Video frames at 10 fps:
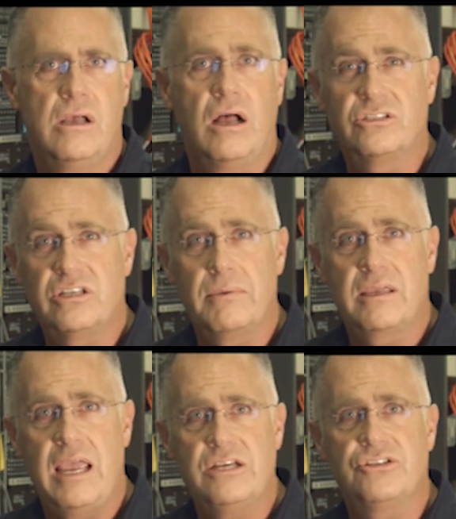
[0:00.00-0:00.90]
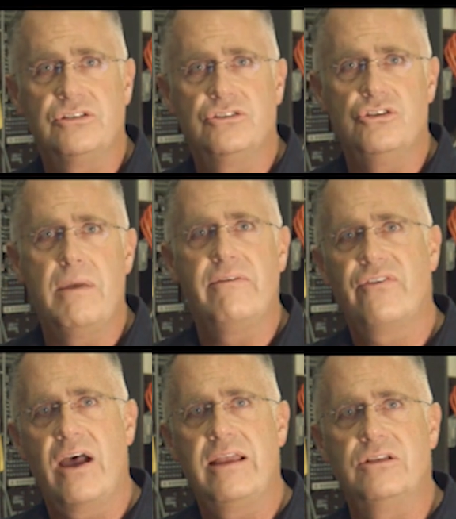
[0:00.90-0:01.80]
On some occasions, you may
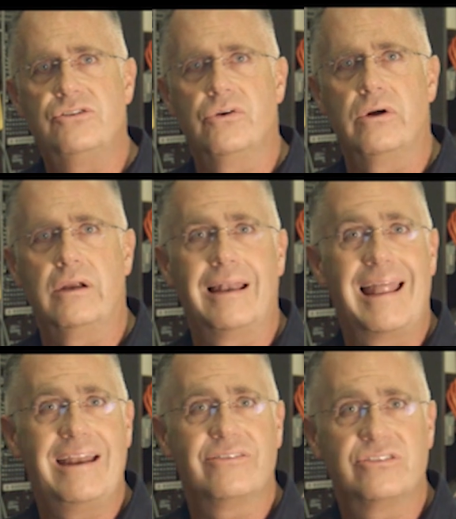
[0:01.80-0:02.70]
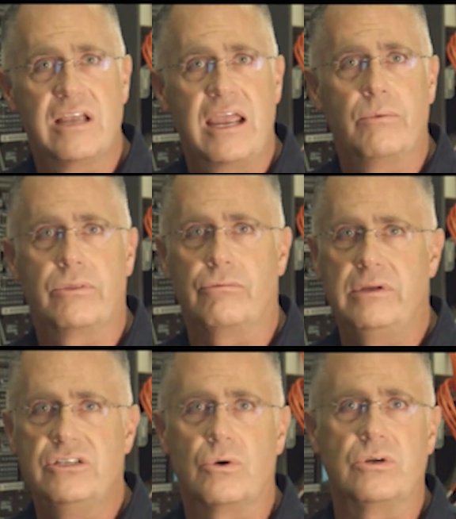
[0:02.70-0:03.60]
find that you are in line of sight with a
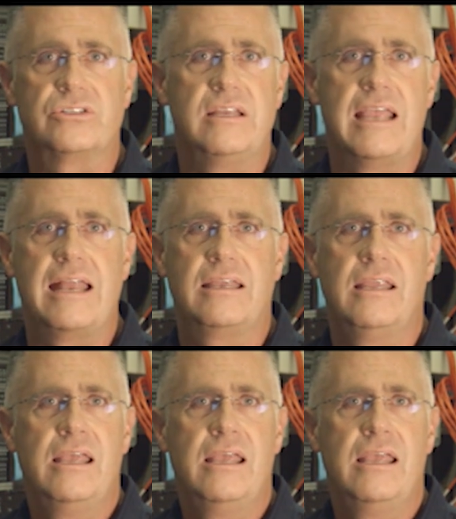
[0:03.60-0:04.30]
resource and yet